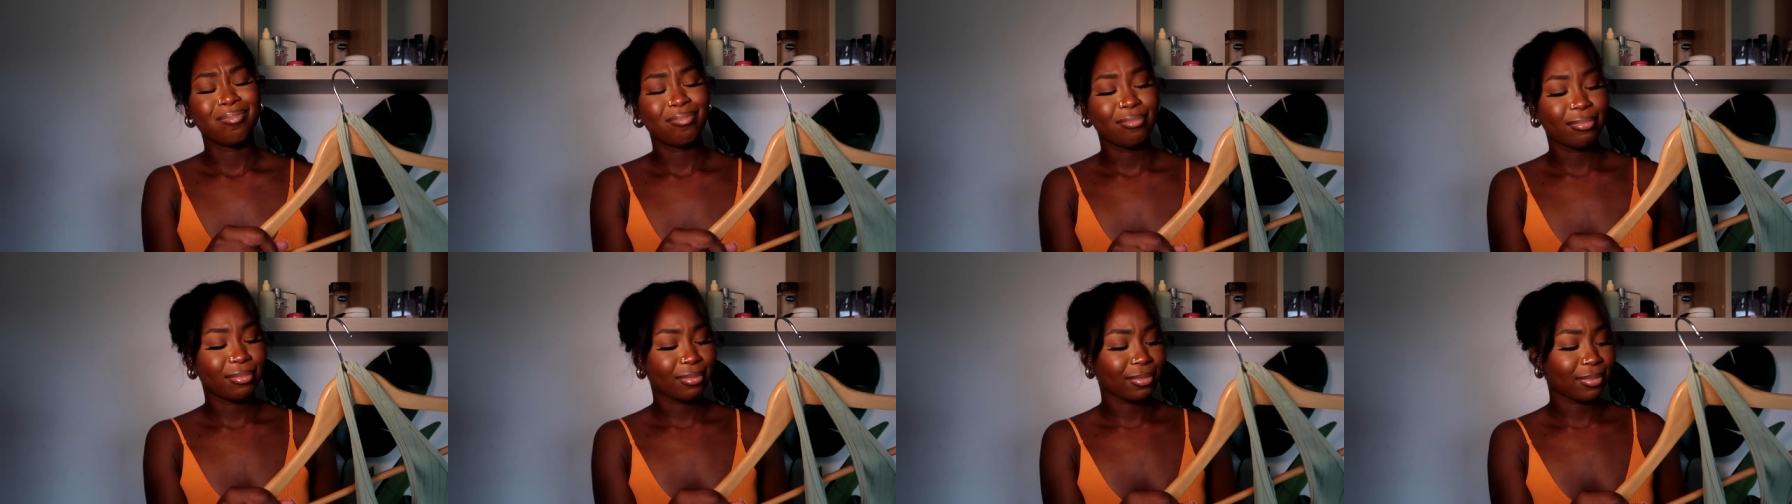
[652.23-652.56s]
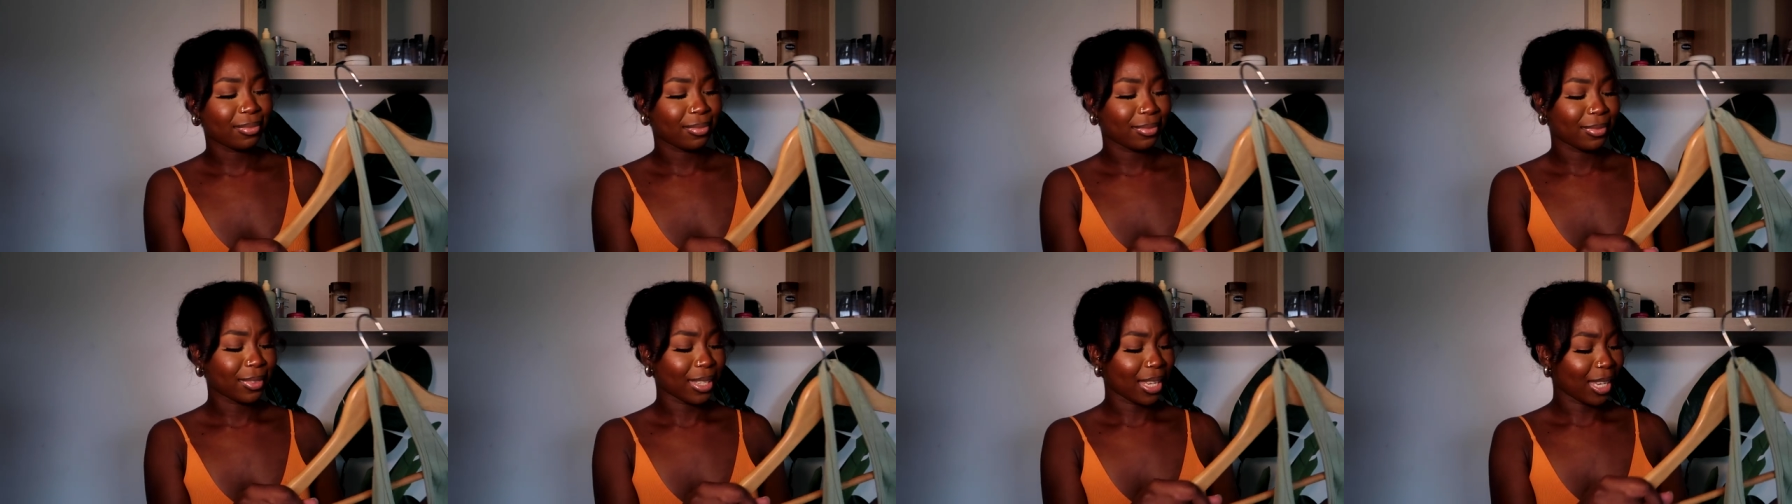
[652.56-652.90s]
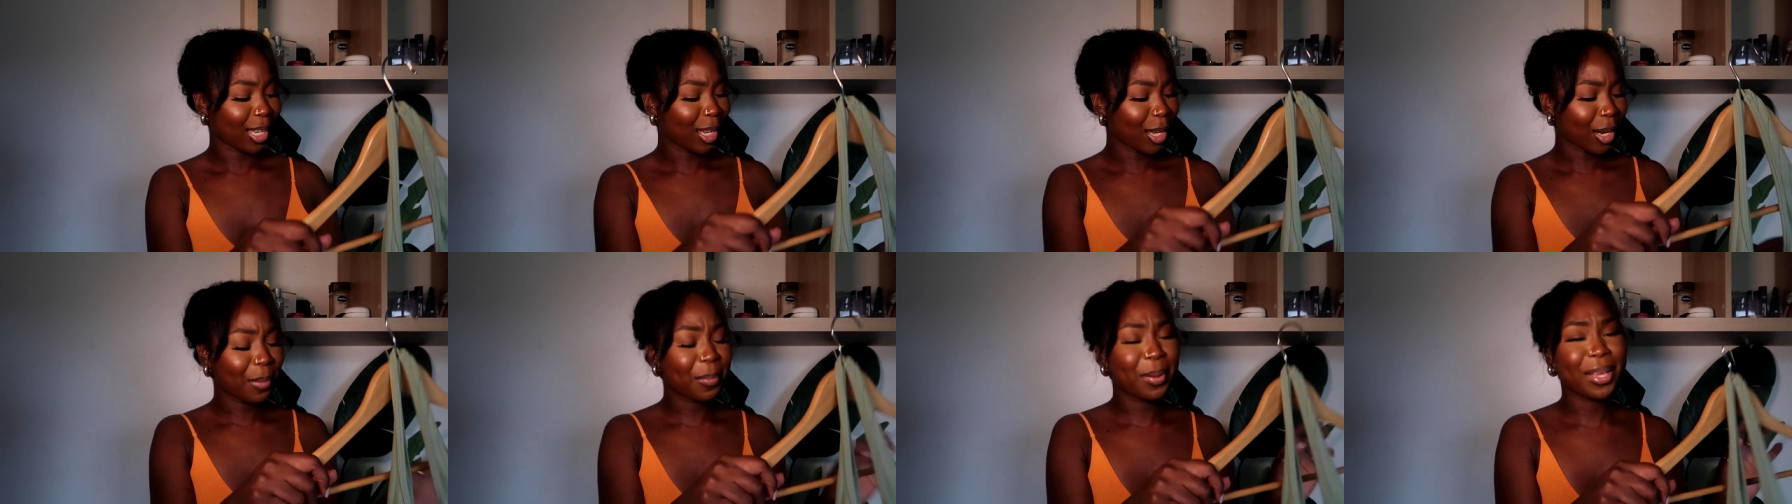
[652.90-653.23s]

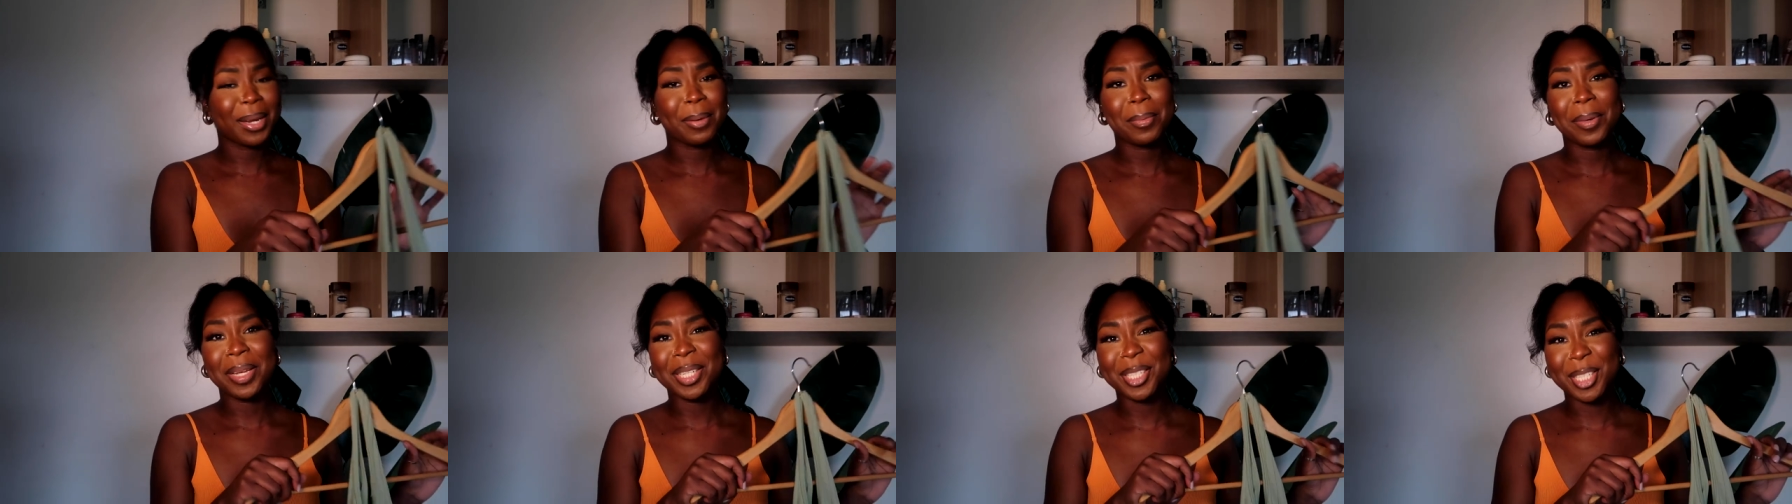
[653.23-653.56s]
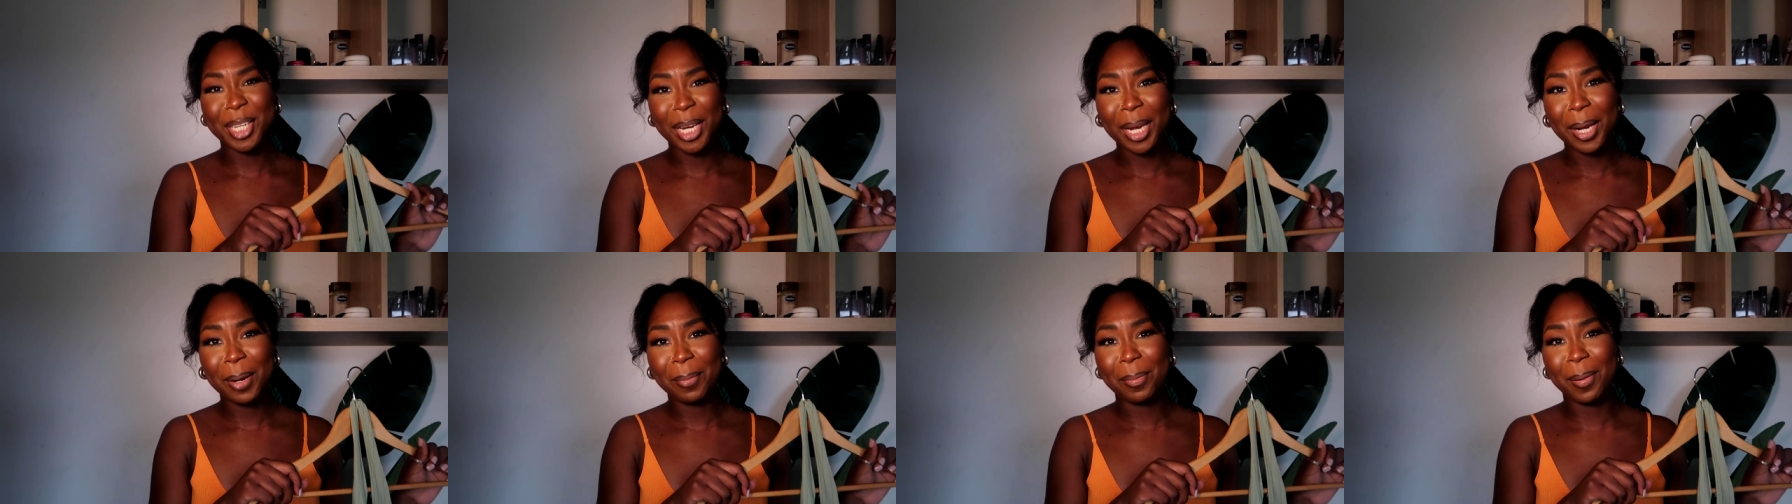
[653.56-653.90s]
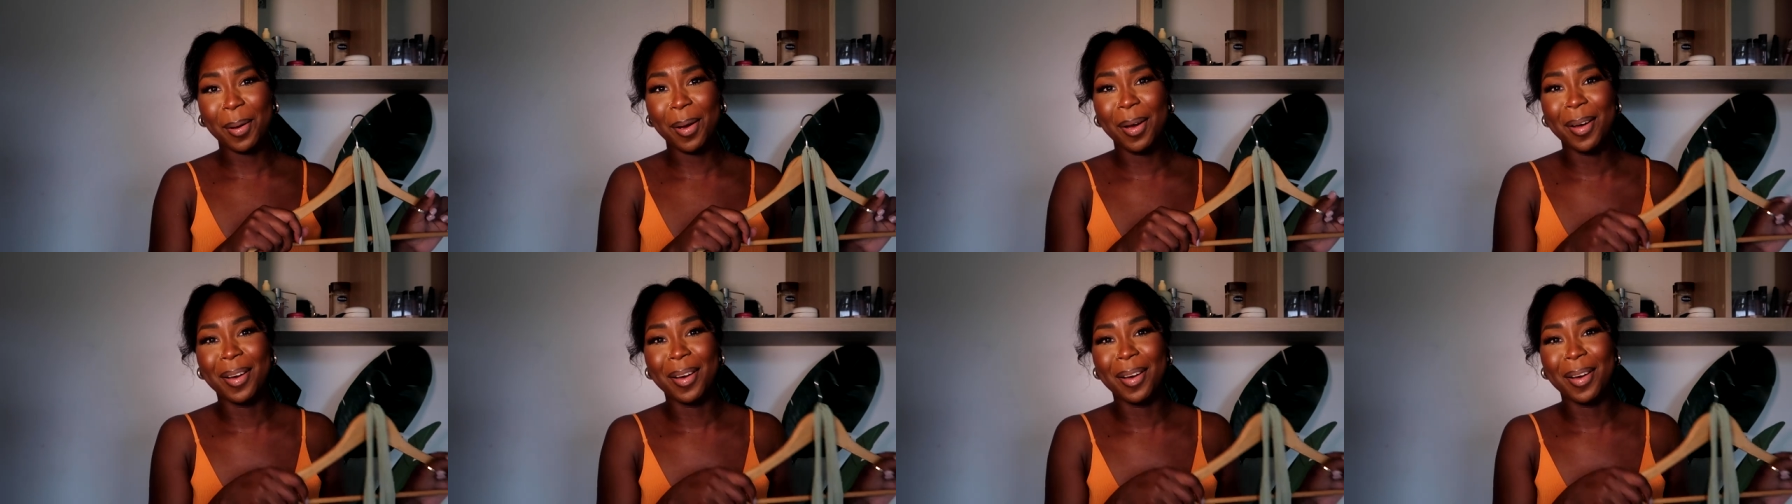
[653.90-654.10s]
Mm, could have been a bit cheaper